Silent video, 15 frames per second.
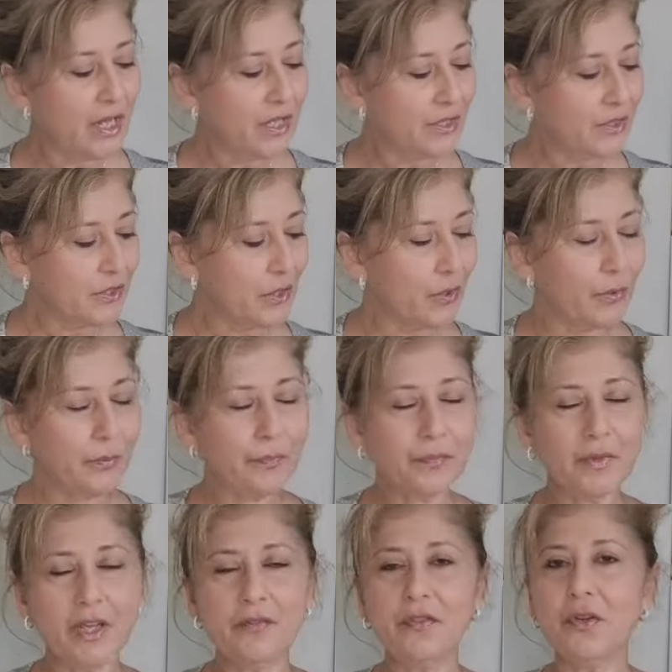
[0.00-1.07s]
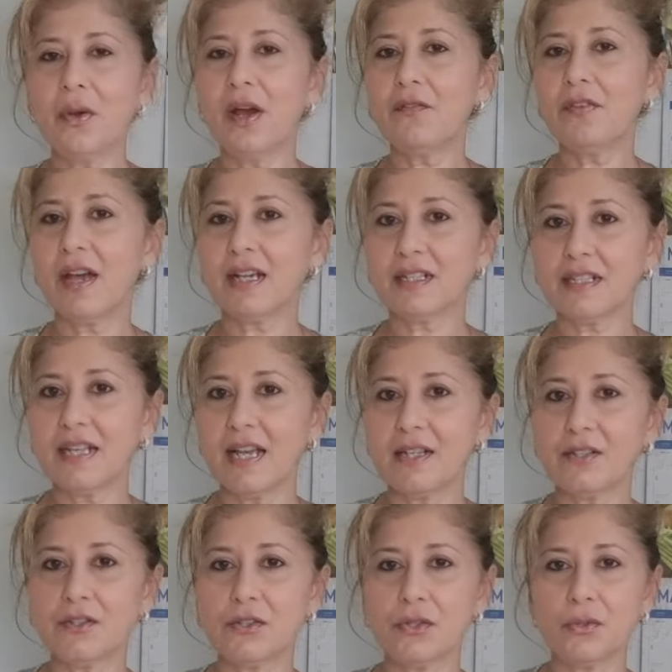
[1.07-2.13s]
So if you have
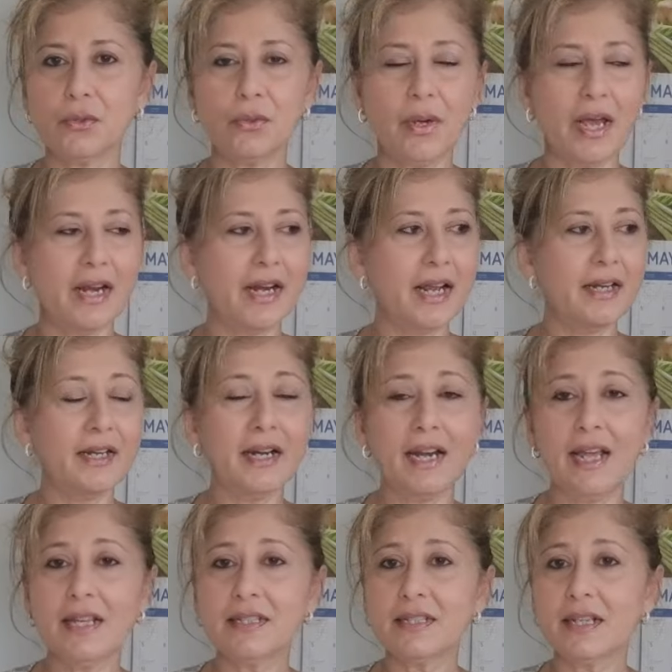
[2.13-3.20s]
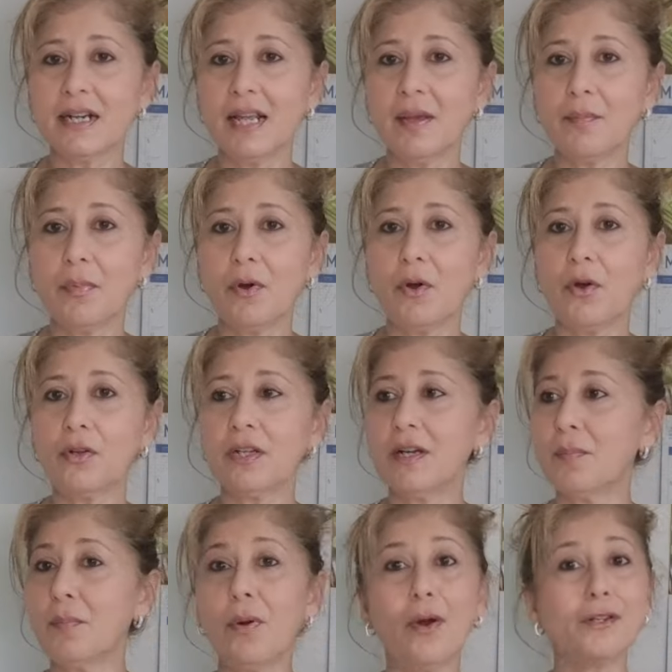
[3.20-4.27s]
access to an unglazed clay pot, a
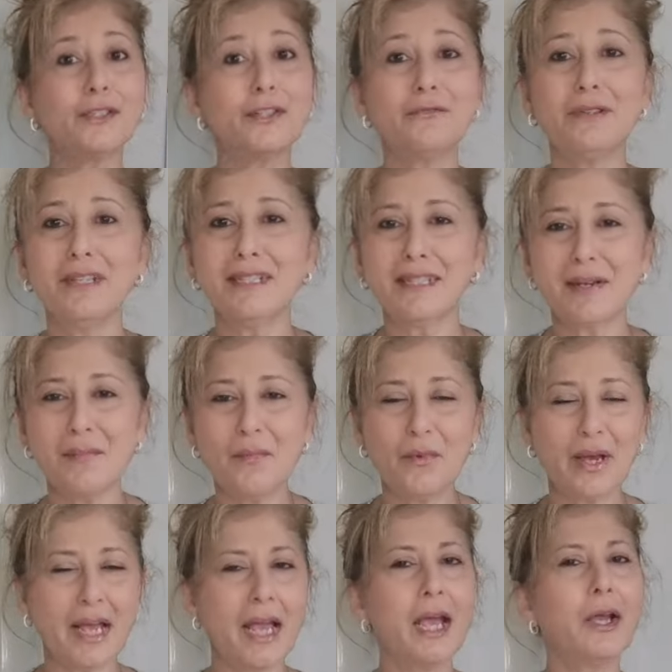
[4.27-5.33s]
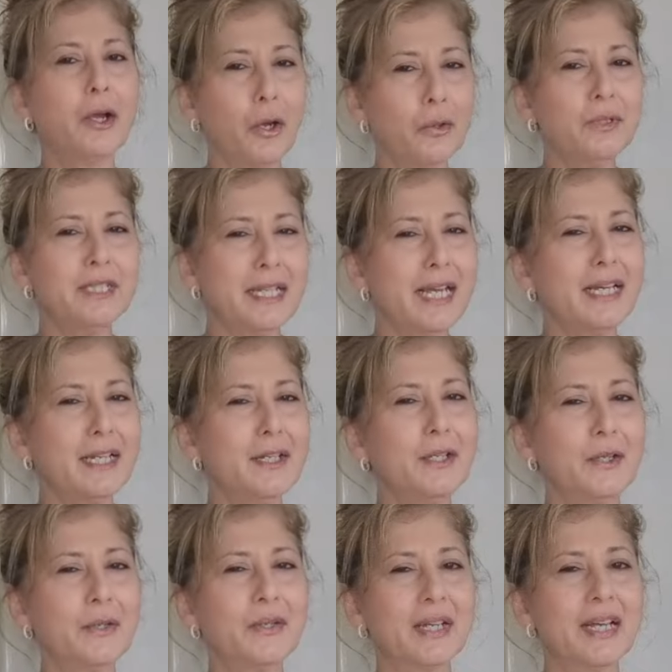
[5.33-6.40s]
pottery somewhere, go take a
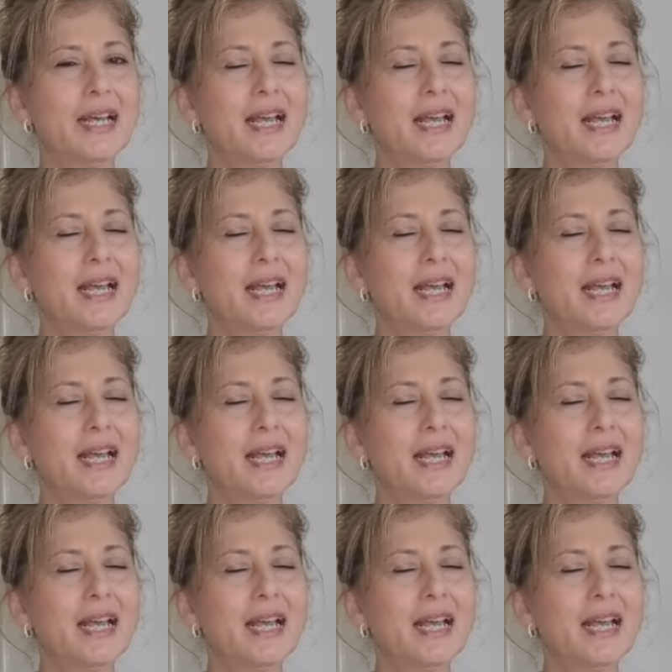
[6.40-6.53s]
look.